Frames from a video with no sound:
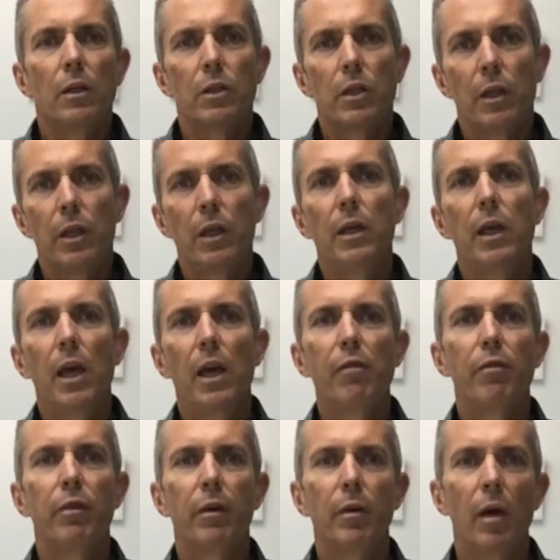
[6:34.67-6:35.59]
So there you
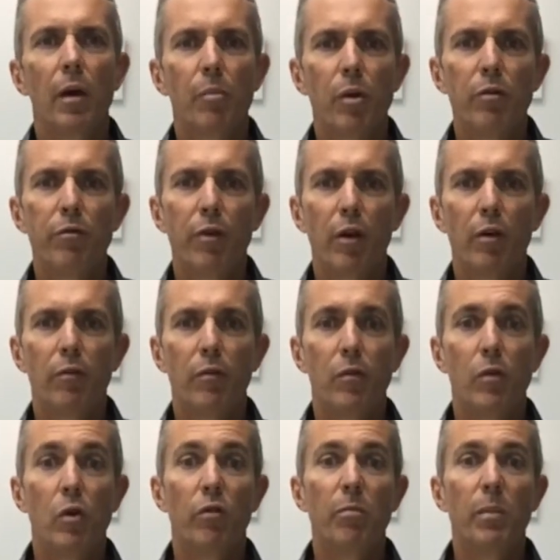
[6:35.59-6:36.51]
have a brief
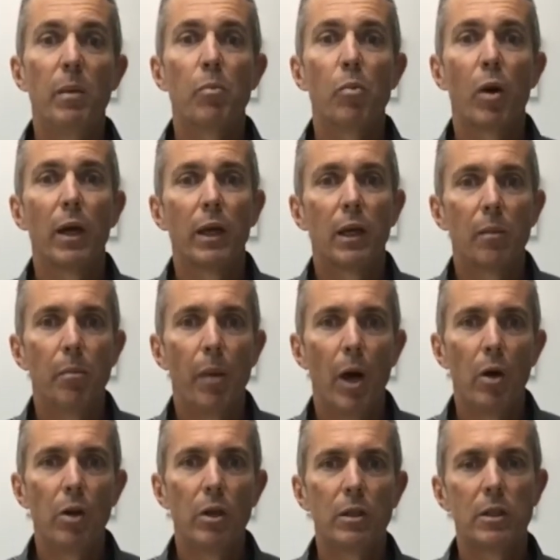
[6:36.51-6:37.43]
overview of membrane
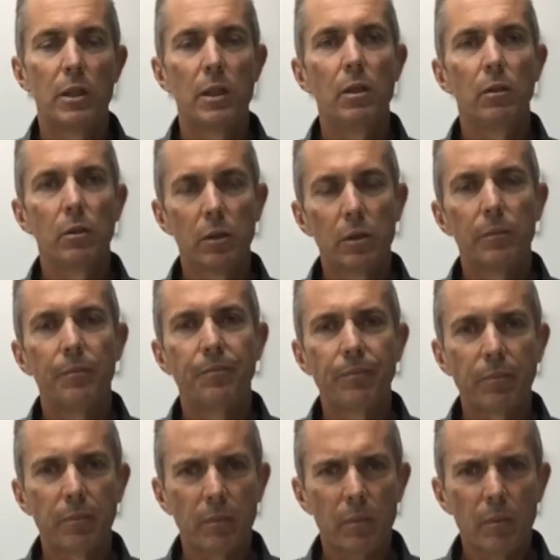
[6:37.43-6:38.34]
component seals.
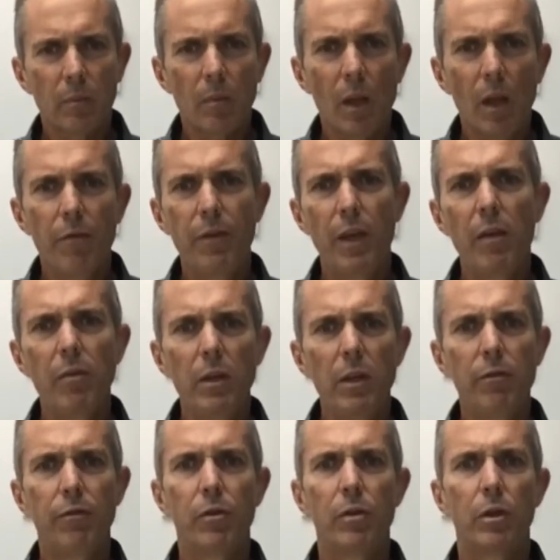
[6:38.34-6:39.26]
If you have
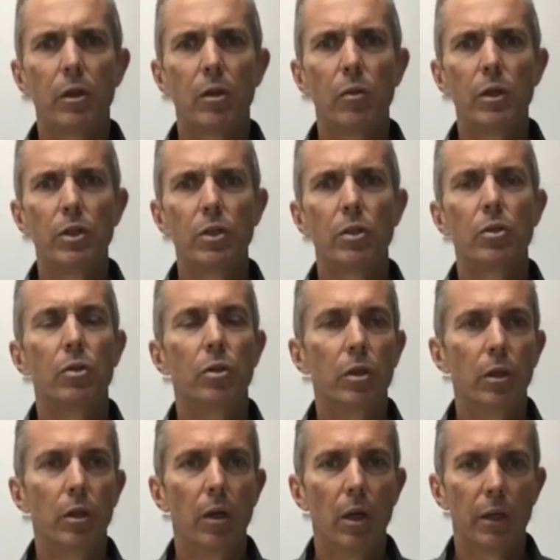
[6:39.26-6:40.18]
any further questions or
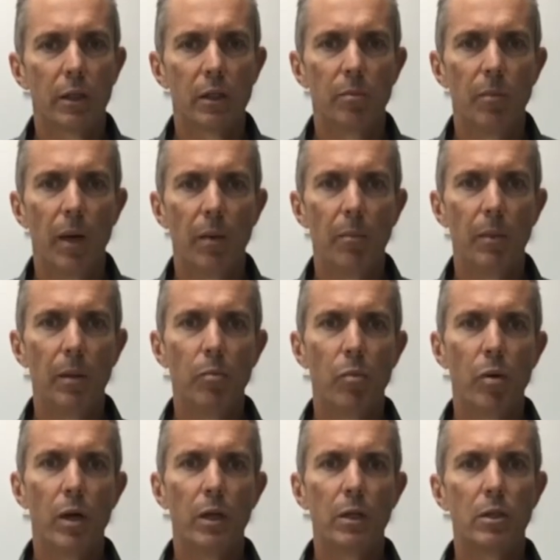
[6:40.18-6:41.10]
you'd like Smart
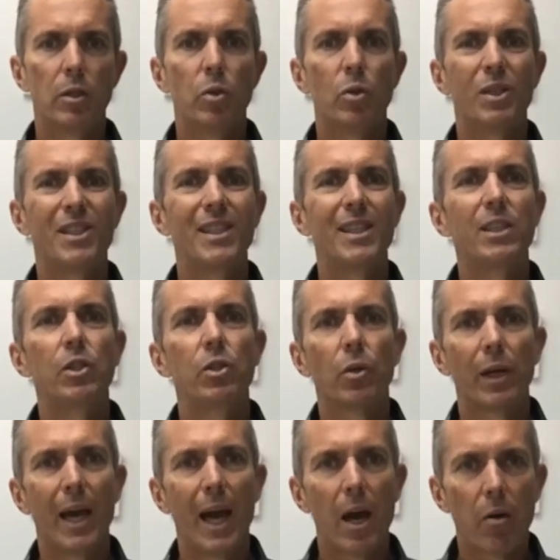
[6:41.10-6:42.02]
Membranes to assess
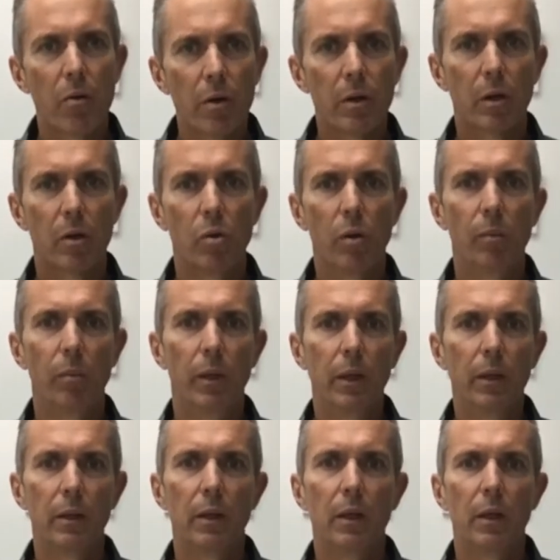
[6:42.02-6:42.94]
your current
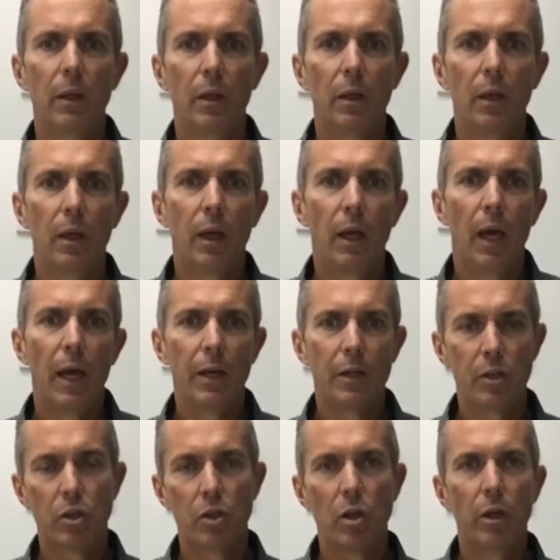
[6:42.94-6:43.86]
equipment at a
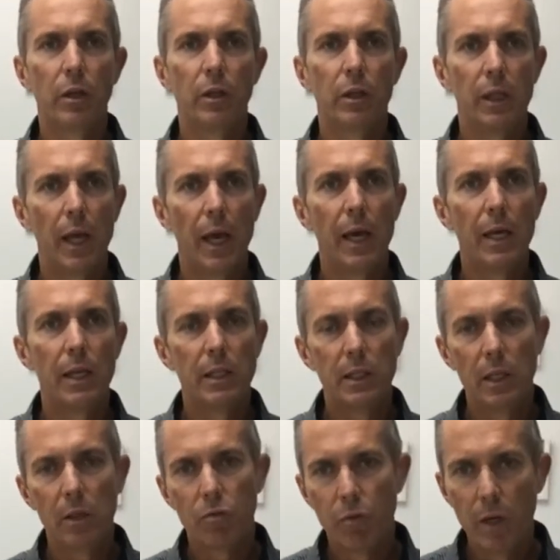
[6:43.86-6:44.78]
site in the
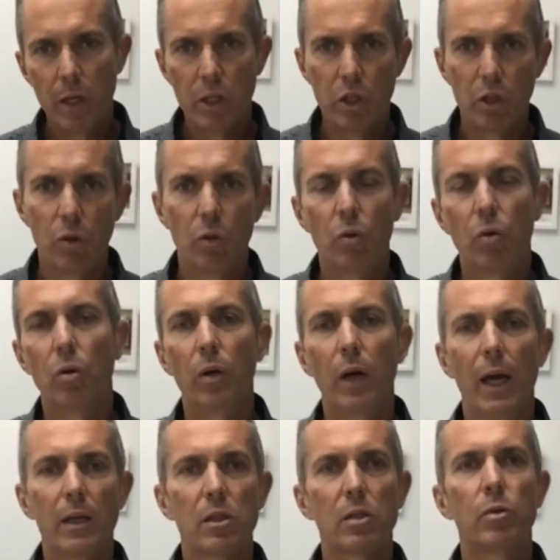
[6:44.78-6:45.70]
ANZ region
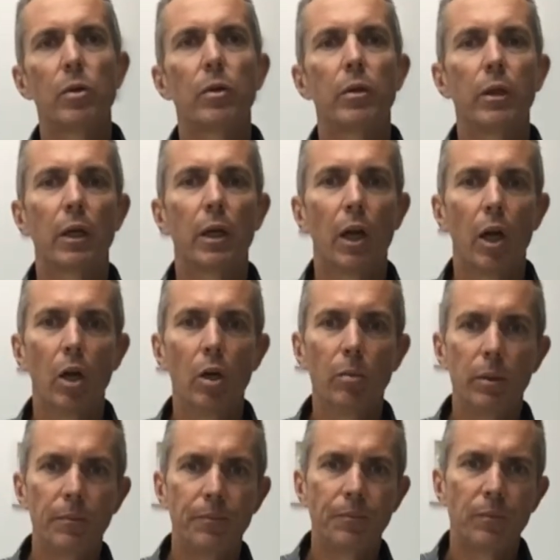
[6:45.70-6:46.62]
or elsewhere in the
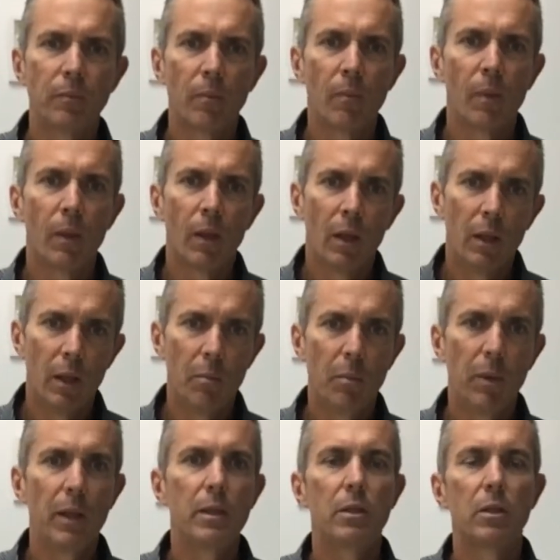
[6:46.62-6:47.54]
globe, then
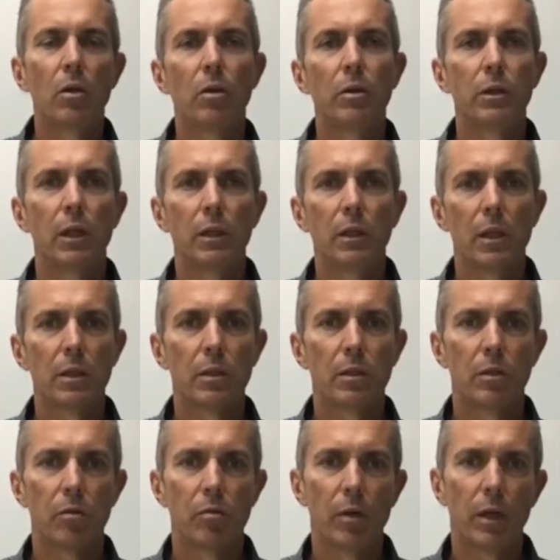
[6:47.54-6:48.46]
please contact us
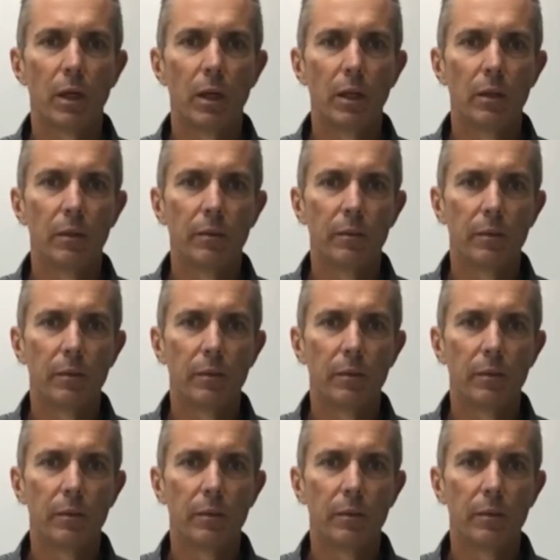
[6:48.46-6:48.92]
directly.